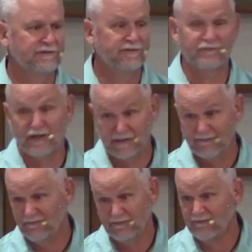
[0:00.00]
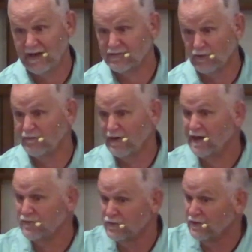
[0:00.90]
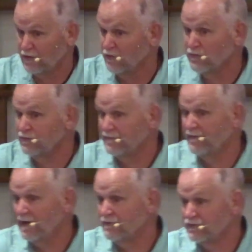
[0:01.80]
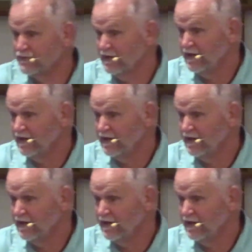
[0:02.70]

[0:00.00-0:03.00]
In, fa- in, fact, our father, our earthly fathers,